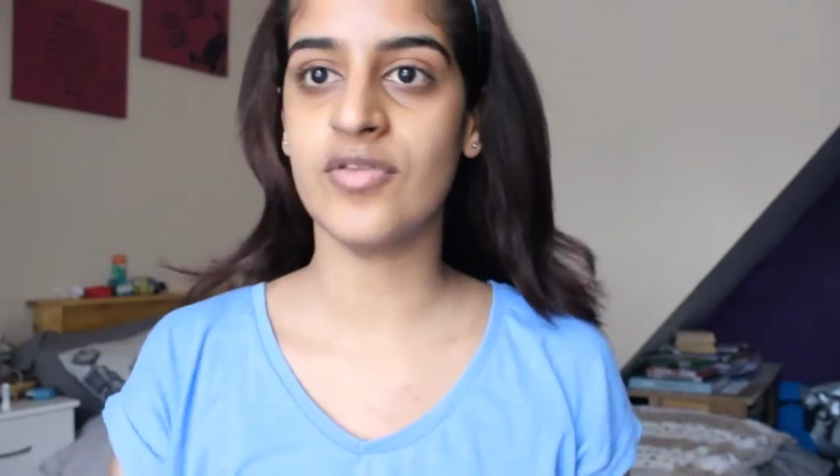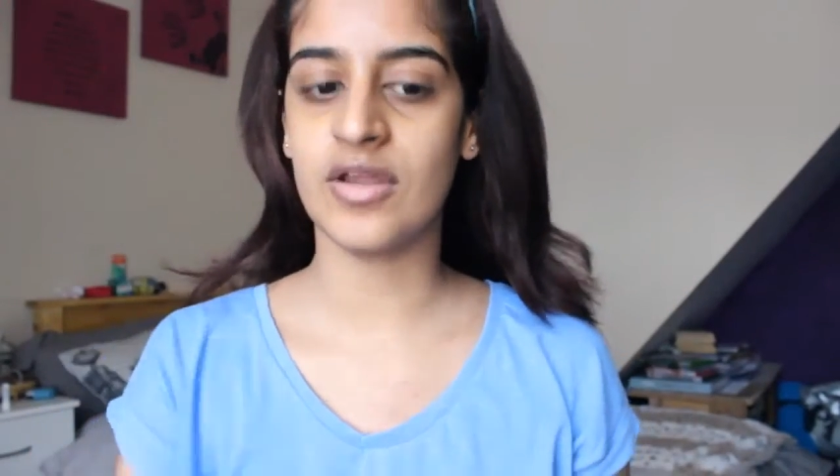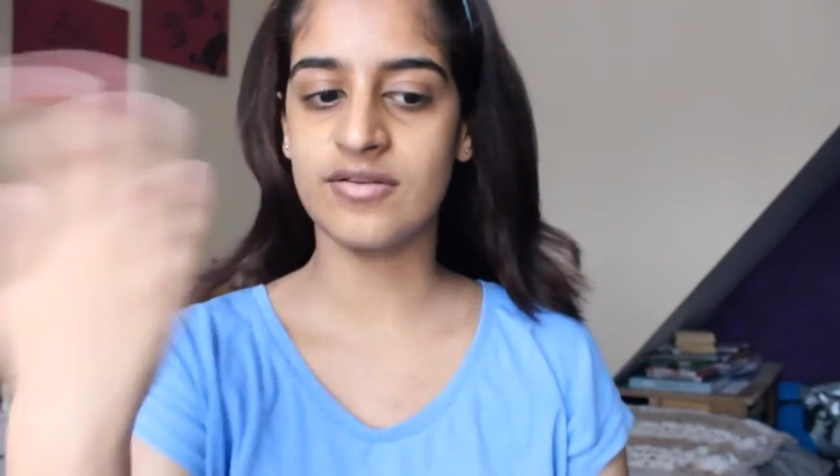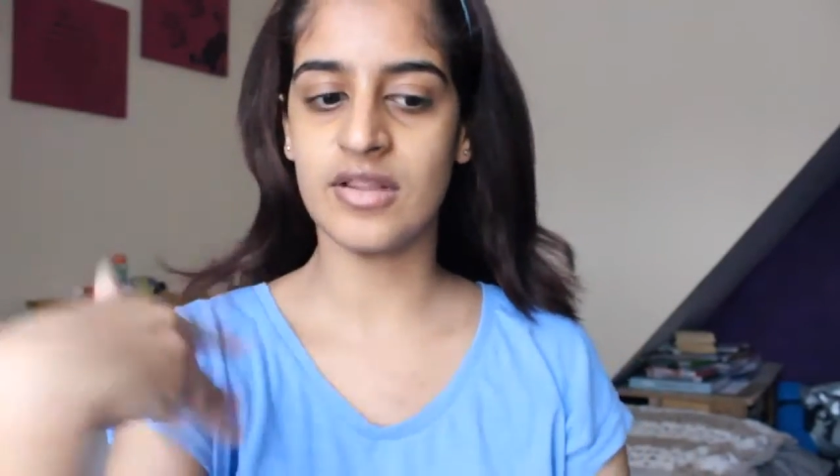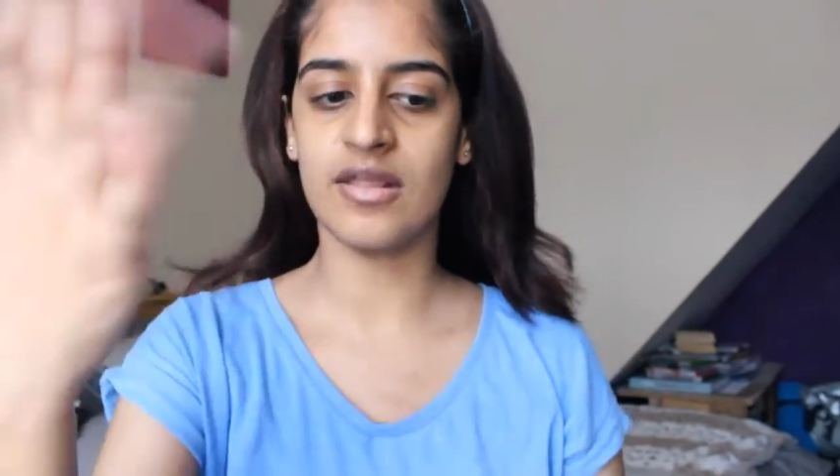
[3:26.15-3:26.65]
so
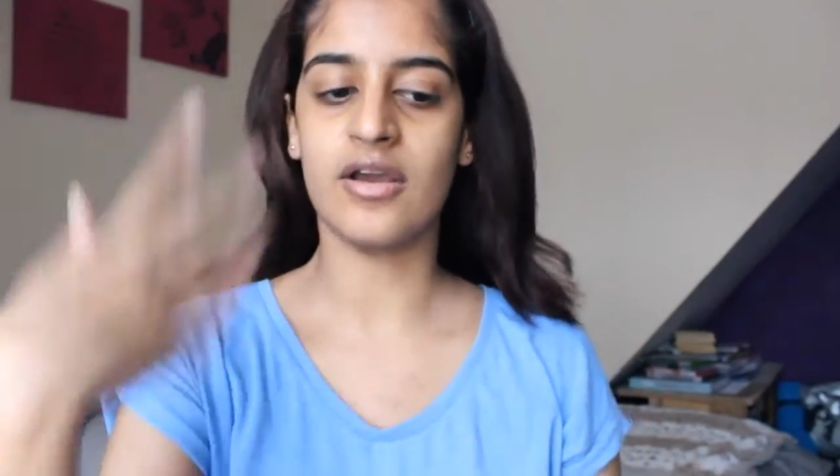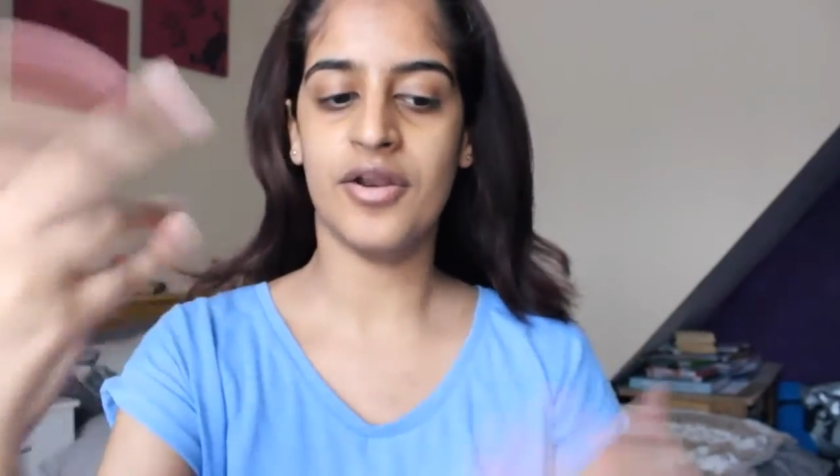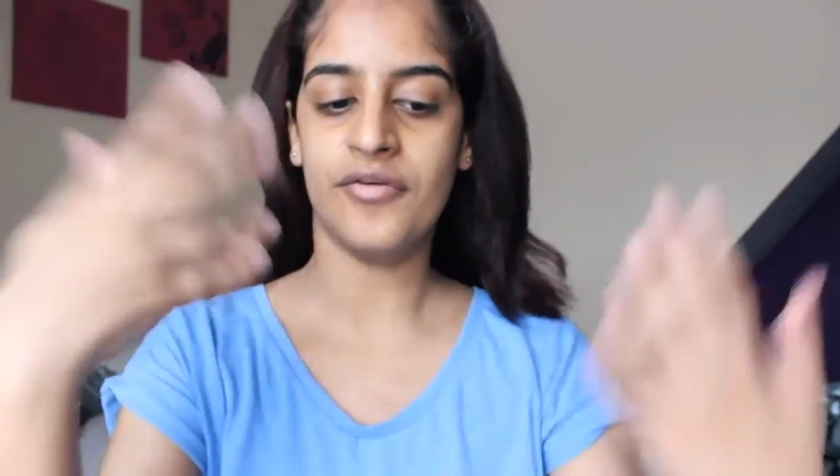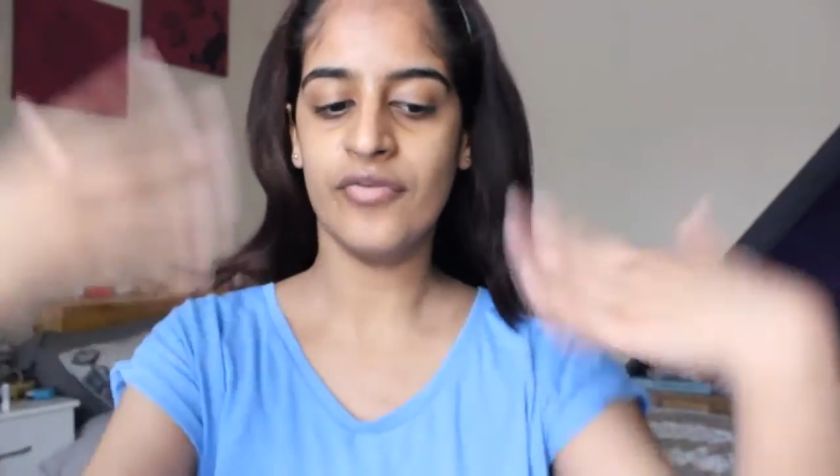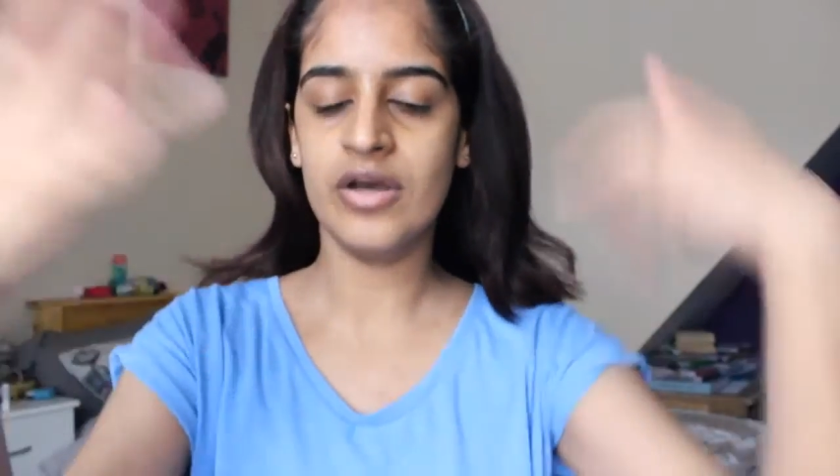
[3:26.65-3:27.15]
I just let that
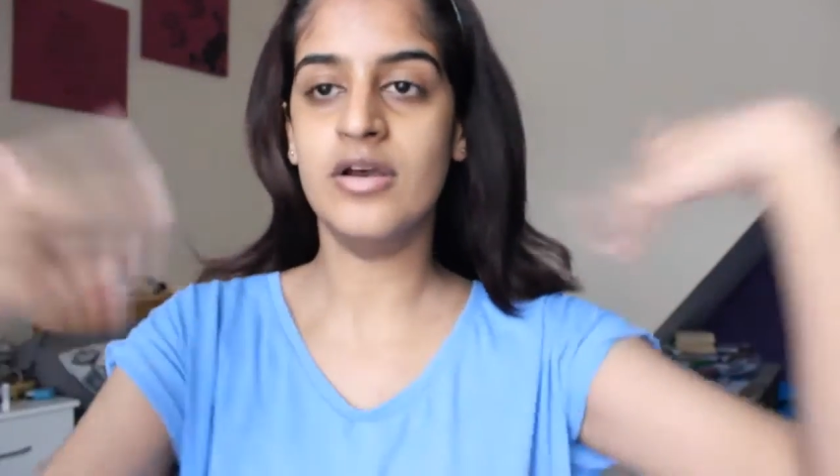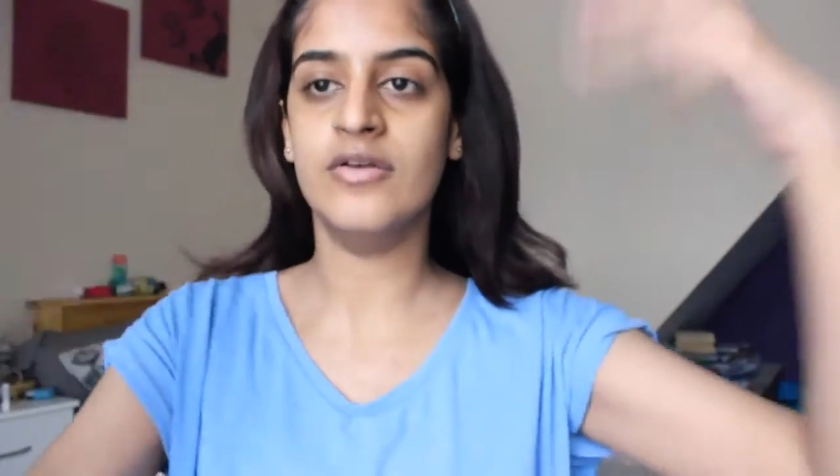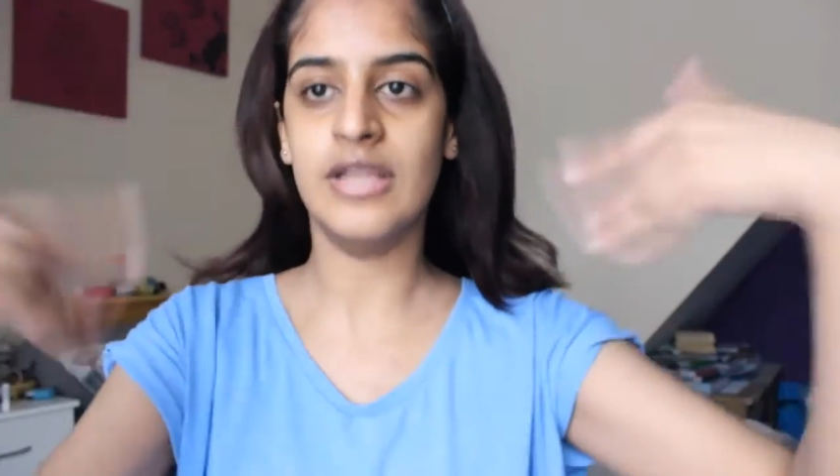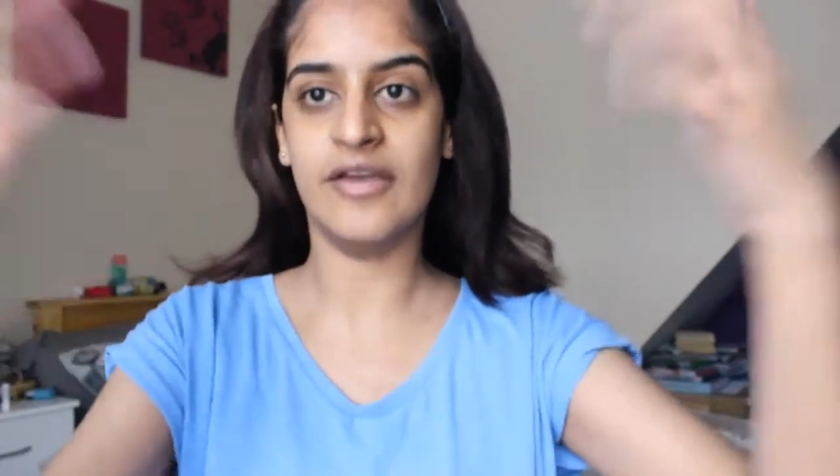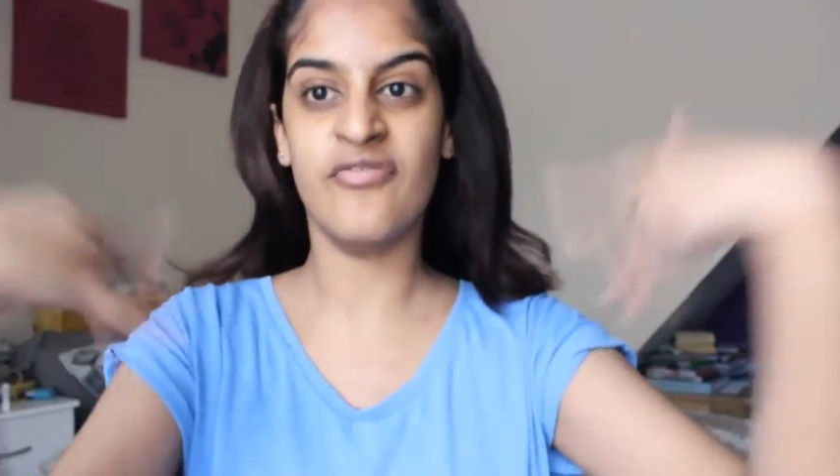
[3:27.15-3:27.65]
kind of
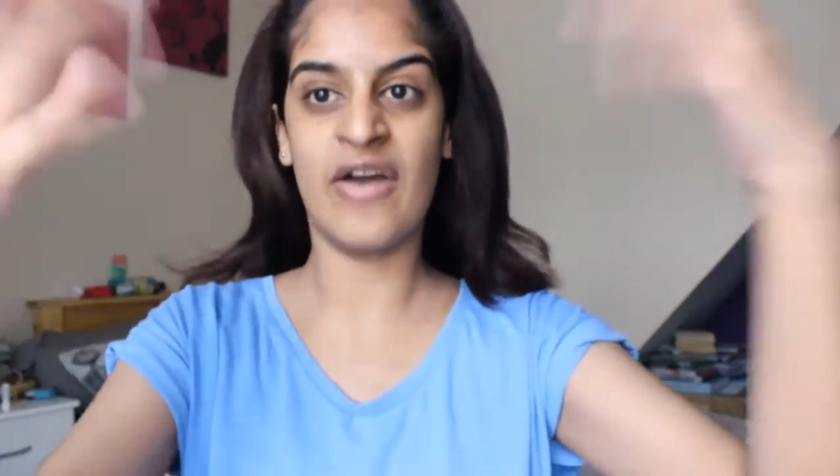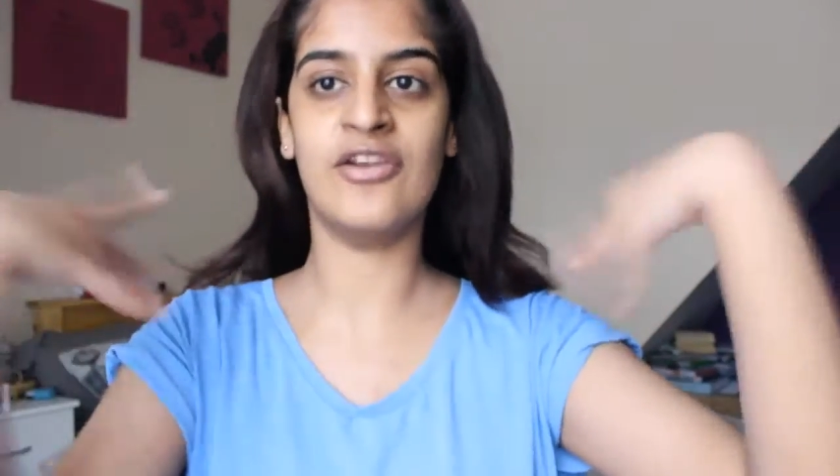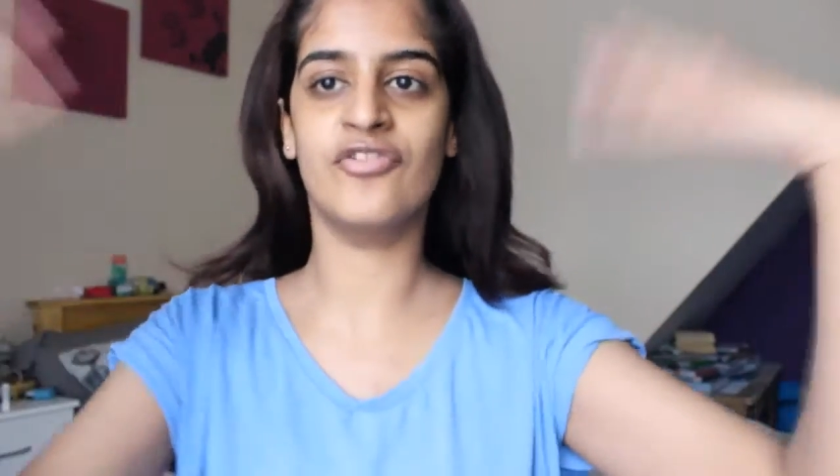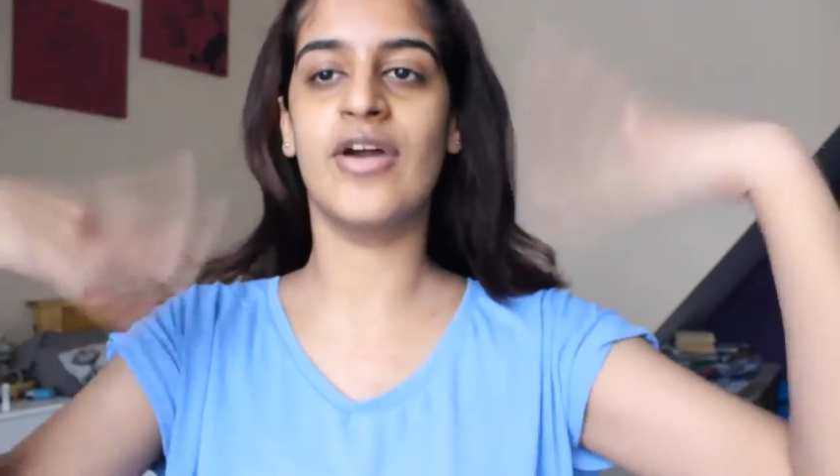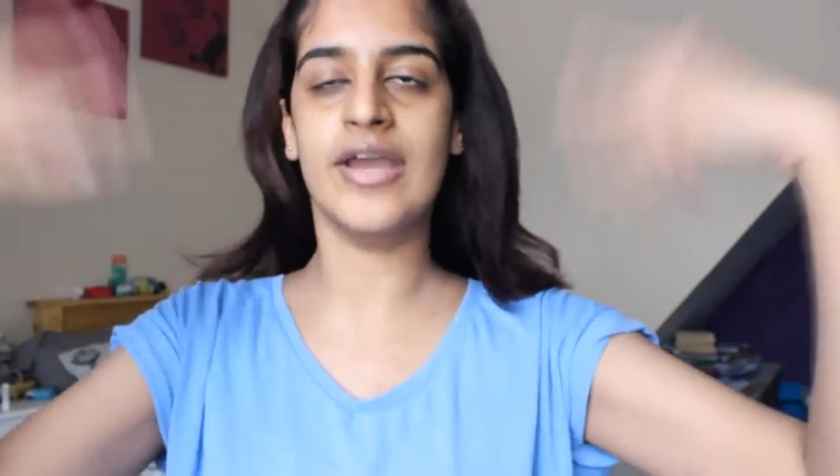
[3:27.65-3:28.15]
like
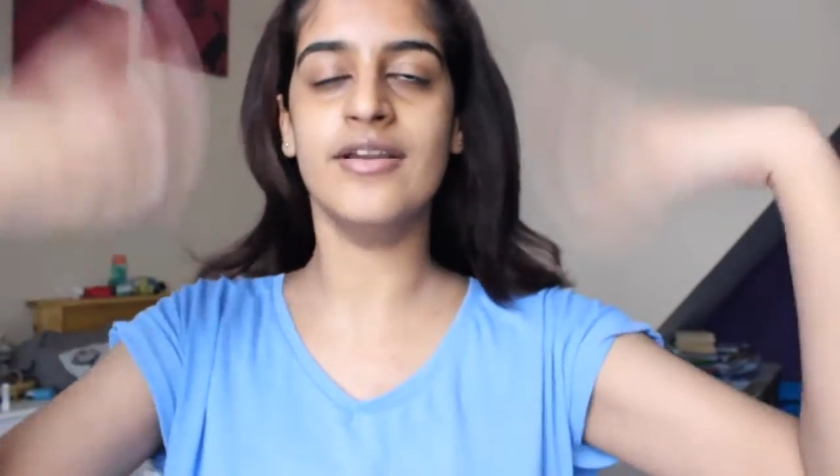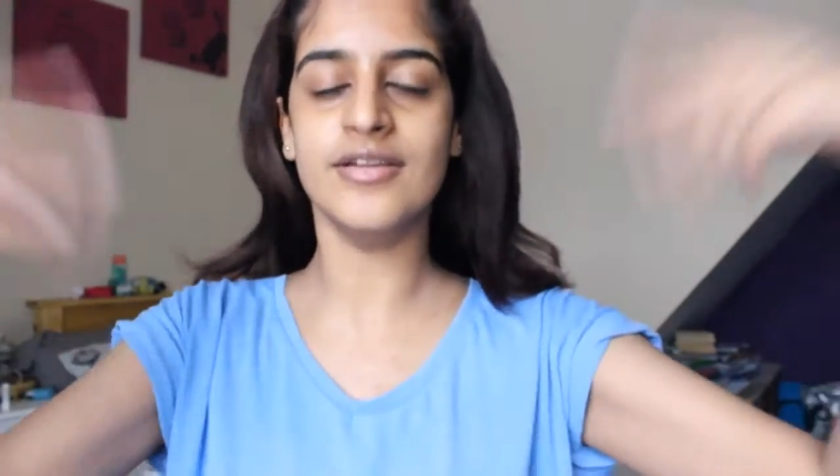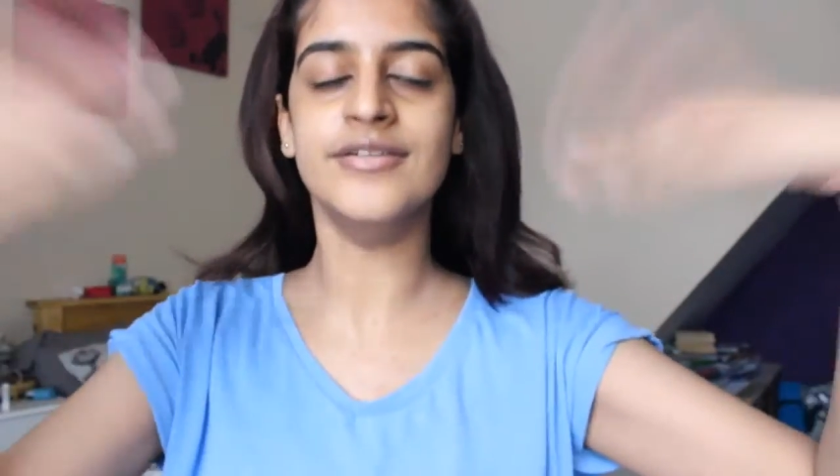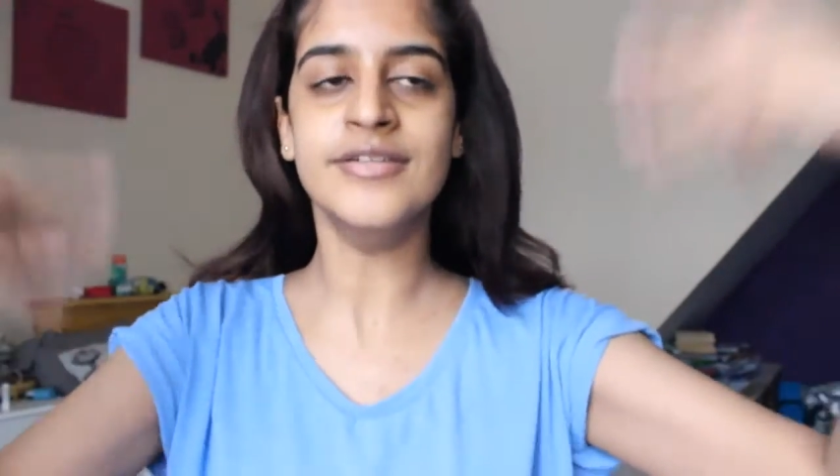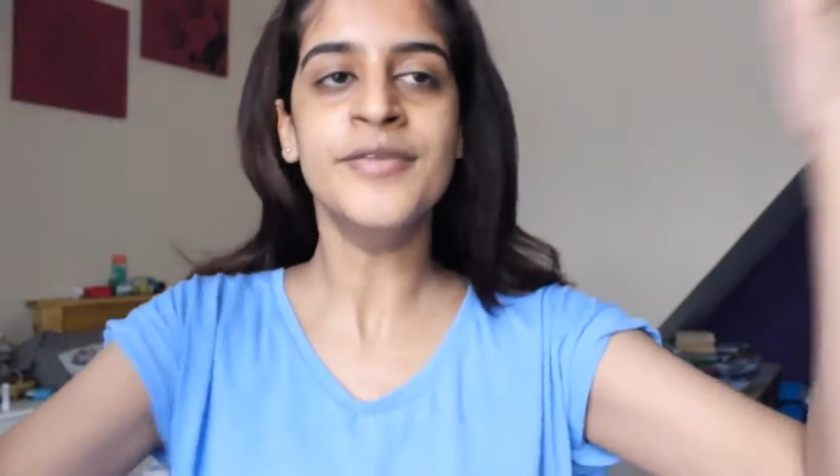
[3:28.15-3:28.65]
fan dry it,